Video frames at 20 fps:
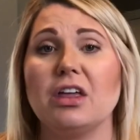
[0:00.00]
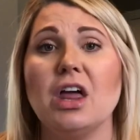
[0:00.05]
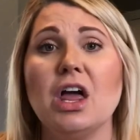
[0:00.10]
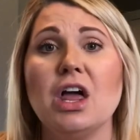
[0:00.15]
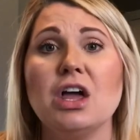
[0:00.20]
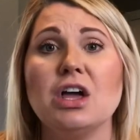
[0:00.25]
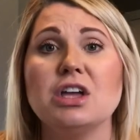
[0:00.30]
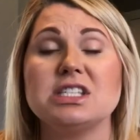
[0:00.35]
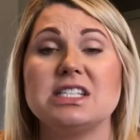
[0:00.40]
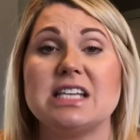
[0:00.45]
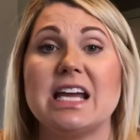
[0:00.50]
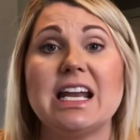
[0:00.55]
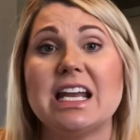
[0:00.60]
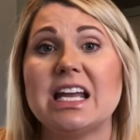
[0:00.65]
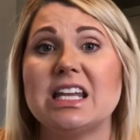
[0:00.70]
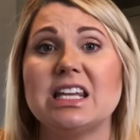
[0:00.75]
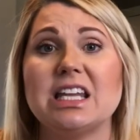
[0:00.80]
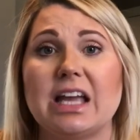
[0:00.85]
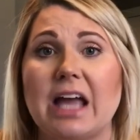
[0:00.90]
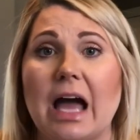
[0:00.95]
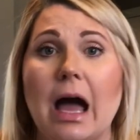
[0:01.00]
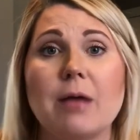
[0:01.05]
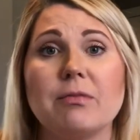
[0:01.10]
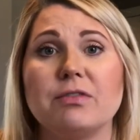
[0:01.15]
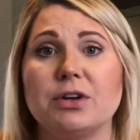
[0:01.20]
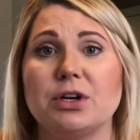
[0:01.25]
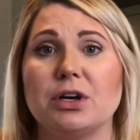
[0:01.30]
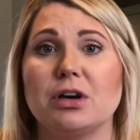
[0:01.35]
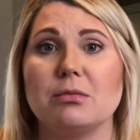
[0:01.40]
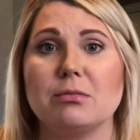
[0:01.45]
standing in the gap for
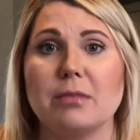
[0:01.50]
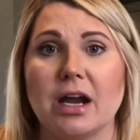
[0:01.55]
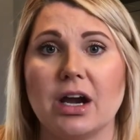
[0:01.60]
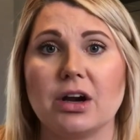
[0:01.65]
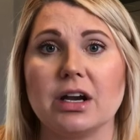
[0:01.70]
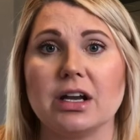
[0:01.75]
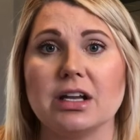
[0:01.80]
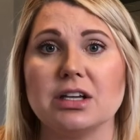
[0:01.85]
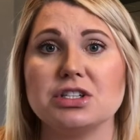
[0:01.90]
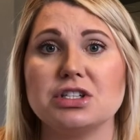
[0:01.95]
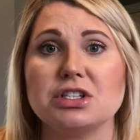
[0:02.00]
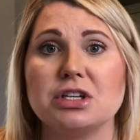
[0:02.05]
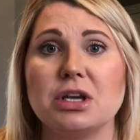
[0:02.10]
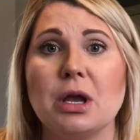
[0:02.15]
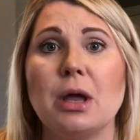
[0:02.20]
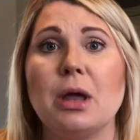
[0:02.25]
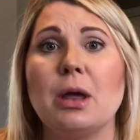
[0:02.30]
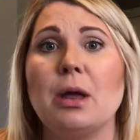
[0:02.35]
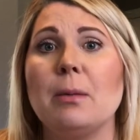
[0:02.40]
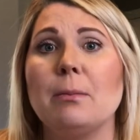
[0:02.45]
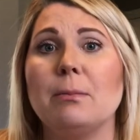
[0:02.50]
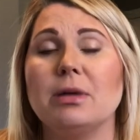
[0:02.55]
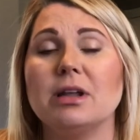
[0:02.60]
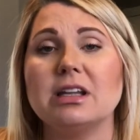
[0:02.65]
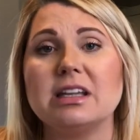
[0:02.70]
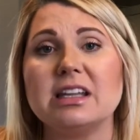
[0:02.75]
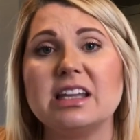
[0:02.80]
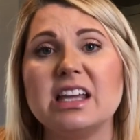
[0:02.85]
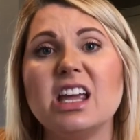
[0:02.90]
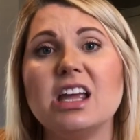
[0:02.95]
your marriage.
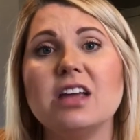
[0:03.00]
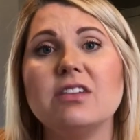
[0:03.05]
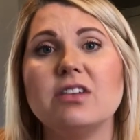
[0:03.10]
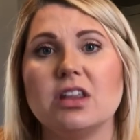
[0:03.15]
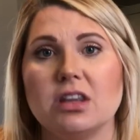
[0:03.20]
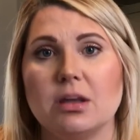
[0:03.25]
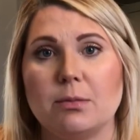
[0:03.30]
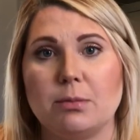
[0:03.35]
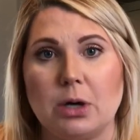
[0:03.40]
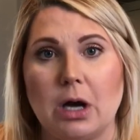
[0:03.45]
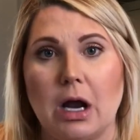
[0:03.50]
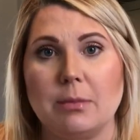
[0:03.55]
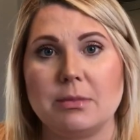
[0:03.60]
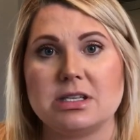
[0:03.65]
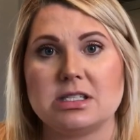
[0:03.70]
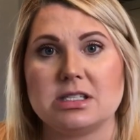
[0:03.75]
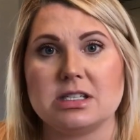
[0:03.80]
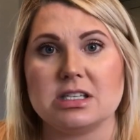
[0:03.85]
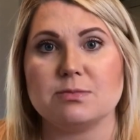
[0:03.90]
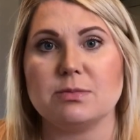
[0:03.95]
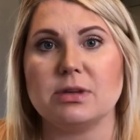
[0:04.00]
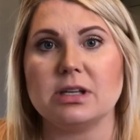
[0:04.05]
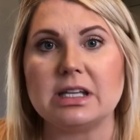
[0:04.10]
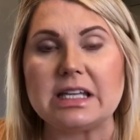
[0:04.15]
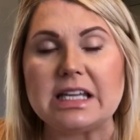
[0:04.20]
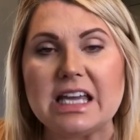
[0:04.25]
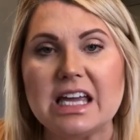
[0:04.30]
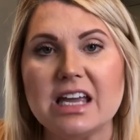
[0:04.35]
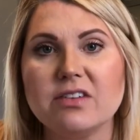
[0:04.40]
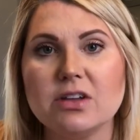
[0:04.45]
Believe in the promises.
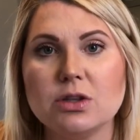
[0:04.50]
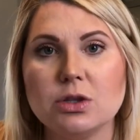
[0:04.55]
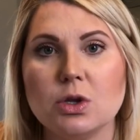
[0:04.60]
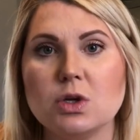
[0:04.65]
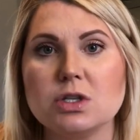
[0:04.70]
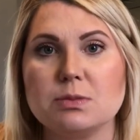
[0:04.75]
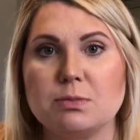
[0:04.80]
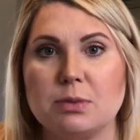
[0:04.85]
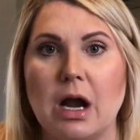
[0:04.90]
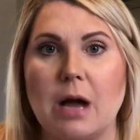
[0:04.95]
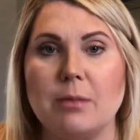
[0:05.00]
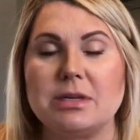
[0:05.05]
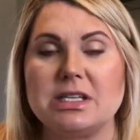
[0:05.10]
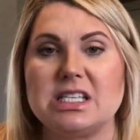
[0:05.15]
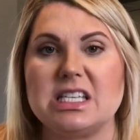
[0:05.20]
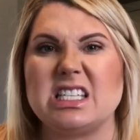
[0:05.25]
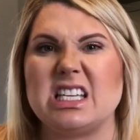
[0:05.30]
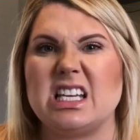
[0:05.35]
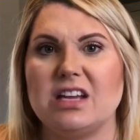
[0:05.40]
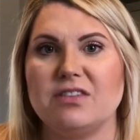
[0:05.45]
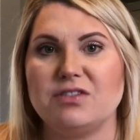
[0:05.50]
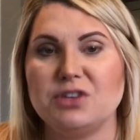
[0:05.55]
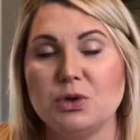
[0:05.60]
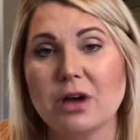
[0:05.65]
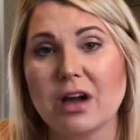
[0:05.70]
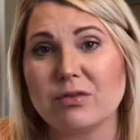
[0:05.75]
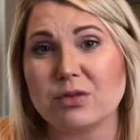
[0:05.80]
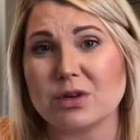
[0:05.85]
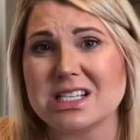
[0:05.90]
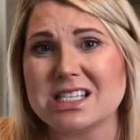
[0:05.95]
Believe in those promises. And if you
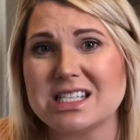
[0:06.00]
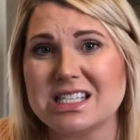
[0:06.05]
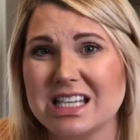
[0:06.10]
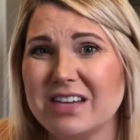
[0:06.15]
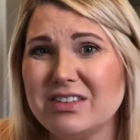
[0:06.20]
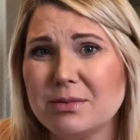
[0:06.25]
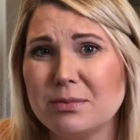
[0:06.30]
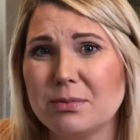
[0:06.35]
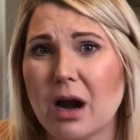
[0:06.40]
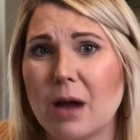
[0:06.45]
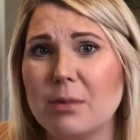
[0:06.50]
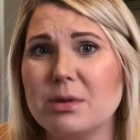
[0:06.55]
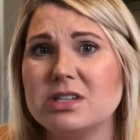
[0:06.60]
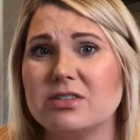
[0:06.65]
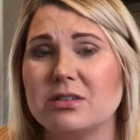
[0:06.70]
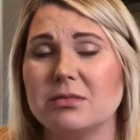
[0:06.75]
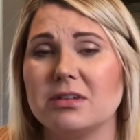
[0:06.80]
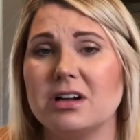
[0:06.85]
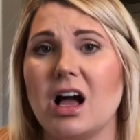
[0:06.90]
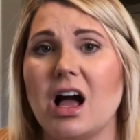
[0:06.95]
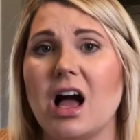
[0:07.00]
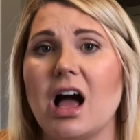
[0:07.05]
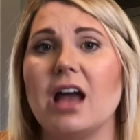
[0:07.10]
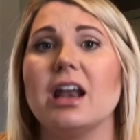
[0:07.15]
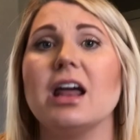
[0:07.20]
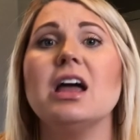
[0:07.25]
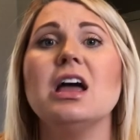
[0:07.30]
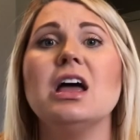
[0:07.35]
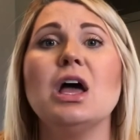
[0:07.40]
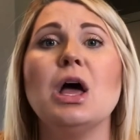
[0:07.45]
have received a promise from God,
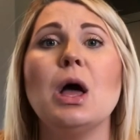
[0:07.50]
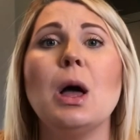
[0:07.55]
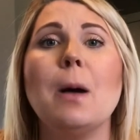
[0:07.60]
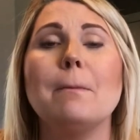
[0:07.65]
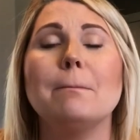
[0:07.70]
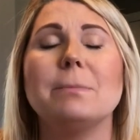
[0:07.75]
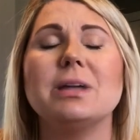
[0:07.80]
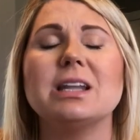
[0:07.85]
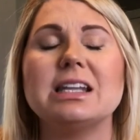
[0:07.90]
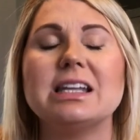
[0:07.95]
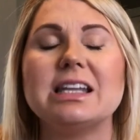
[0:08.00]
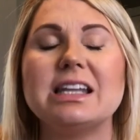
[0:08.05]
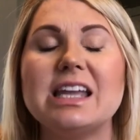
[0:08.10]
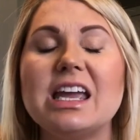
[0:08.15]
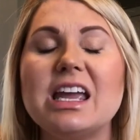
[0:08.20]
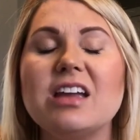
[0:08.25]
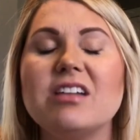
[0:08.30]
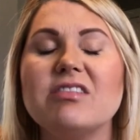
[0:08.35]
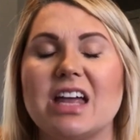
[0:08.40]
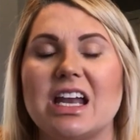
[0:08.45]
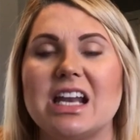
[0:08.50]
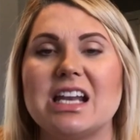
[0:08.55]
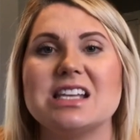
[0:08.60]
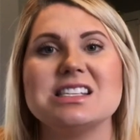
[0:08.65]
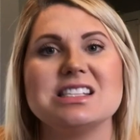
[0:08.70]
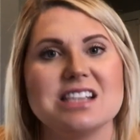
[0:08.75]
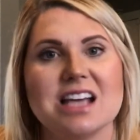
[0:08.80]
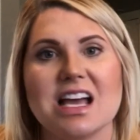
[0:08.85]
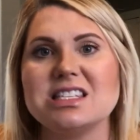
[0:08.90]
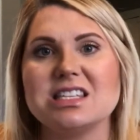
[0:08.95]
believe that it
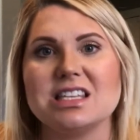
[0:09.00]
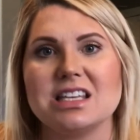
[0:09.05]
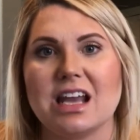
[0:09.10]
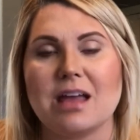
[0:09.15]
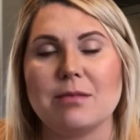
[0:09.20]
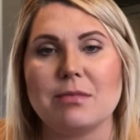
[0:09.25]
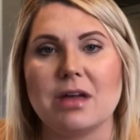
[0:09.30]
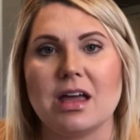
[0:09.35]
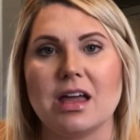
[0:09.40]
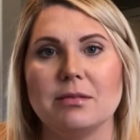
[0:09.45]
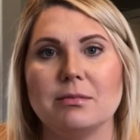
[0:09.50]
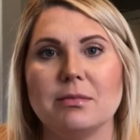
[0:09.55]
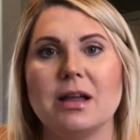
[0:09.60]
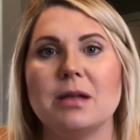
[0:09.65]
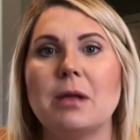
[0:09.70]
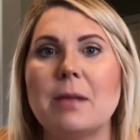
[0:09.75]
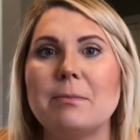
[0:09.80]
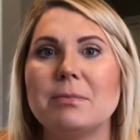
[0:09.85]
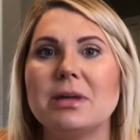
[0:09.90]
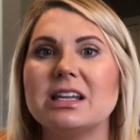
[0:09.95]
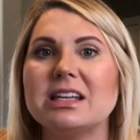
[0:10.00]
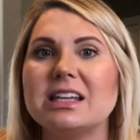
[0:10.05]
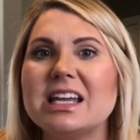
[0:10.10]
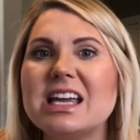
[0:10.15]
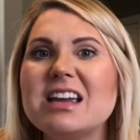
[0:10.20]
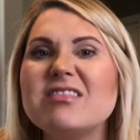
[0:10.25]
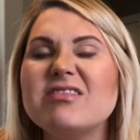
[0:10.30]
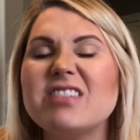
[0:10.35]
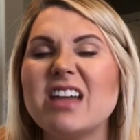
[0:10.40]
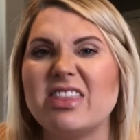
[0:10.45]
is yes and amen. And
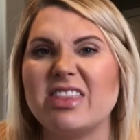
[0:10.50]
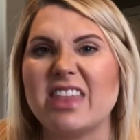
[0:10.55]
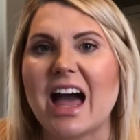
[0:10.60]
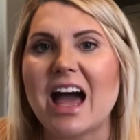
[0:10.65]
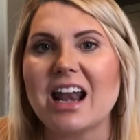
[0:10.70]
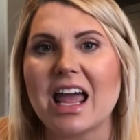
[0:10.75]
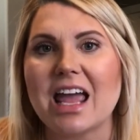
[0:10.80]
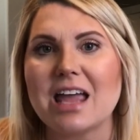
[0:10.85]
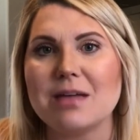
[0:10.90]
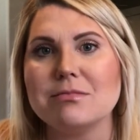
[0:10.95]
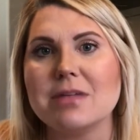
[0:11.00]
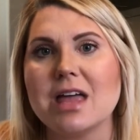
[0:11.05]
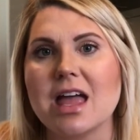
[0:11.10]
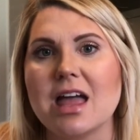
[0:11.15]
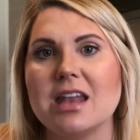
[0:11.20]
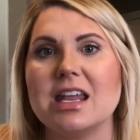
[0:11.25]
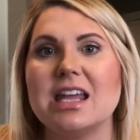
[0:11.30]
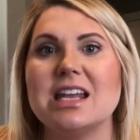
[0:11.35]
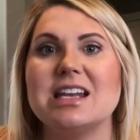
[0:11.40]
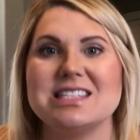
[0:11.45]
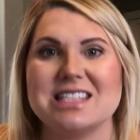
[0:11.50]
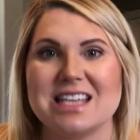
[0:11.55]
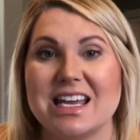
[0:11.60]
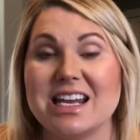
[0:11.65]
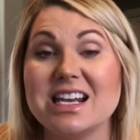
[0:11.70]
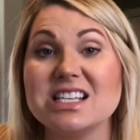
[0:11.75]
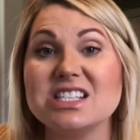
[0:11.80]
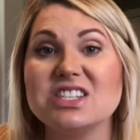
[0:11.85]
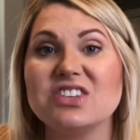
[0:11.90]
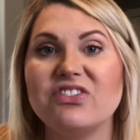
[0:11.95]
believe that amen, it